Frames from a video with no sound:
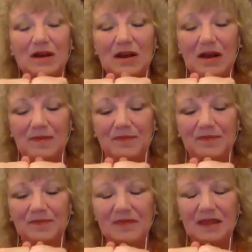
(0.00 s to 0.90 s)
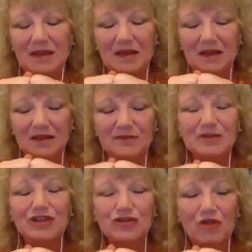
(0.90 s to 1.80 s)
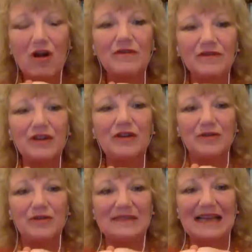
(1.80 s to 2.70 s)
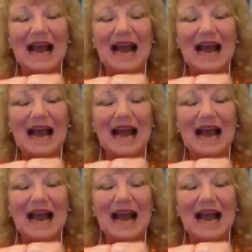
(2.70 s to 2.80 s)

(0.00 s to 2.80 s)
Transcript: um, some strong views